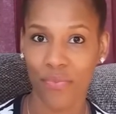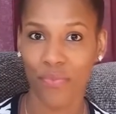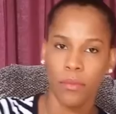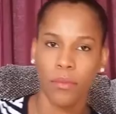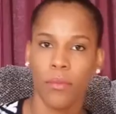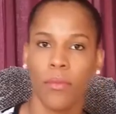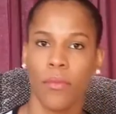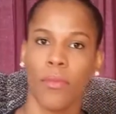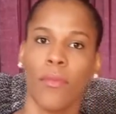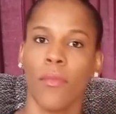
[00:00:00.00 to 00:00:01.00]

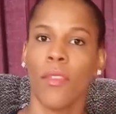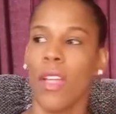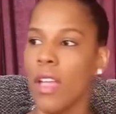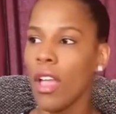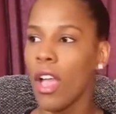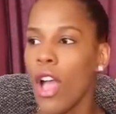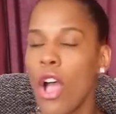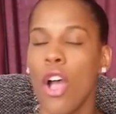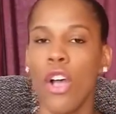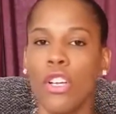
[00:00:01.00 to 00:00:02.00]

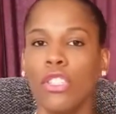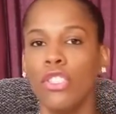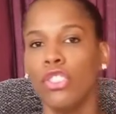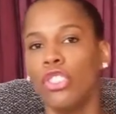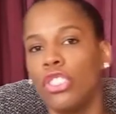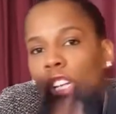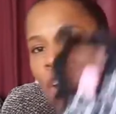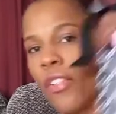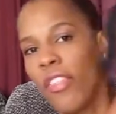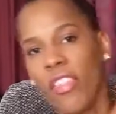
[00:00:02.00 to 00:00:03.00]

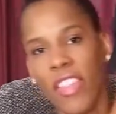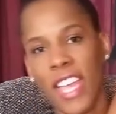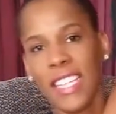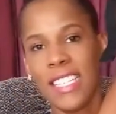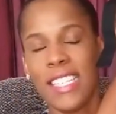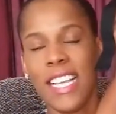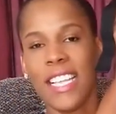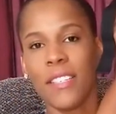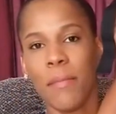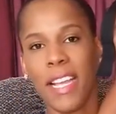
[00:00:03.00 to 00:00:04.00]
So this
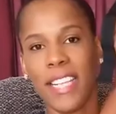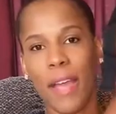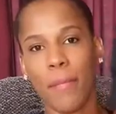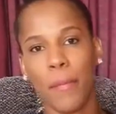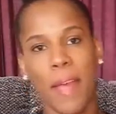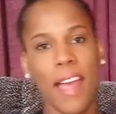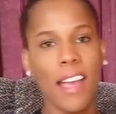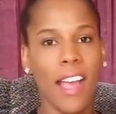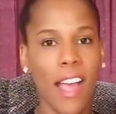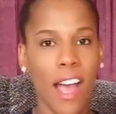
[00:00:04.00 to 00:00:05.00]
is my diaper
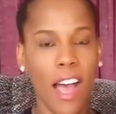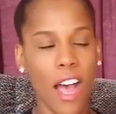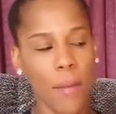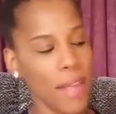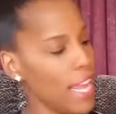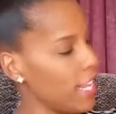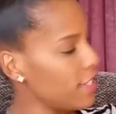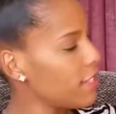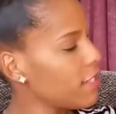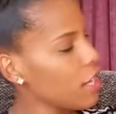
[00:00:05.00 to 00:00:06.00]
bag.
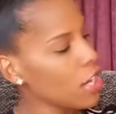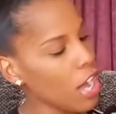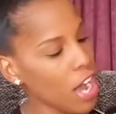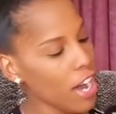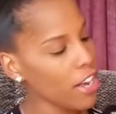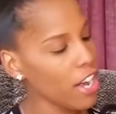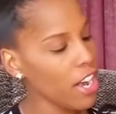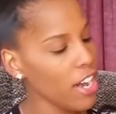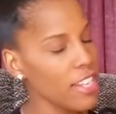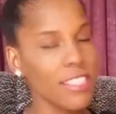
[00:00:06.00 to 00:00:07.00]
It's
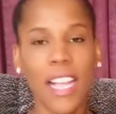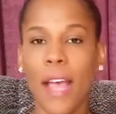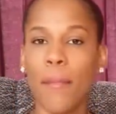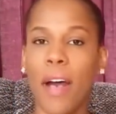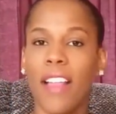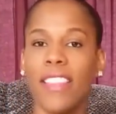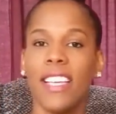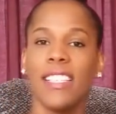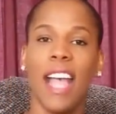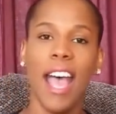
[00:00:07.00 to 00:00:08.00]
Carter's. I bought
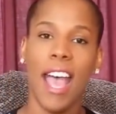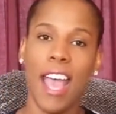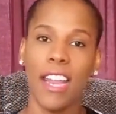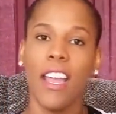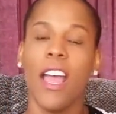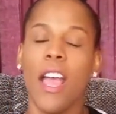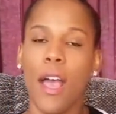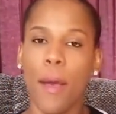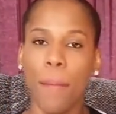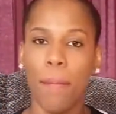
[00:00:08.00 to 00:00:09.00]
this at
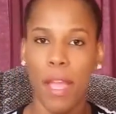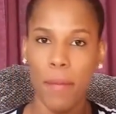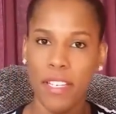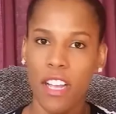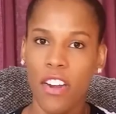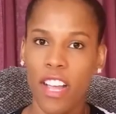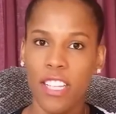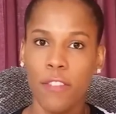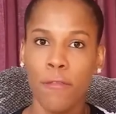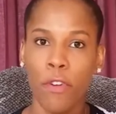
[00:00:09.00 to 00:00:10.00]
Babies R
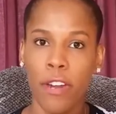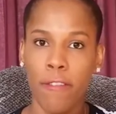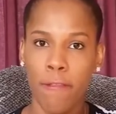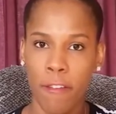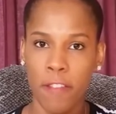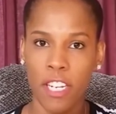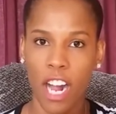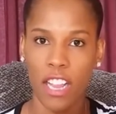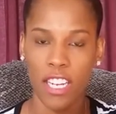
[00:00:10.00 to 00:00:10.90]
Us for $50.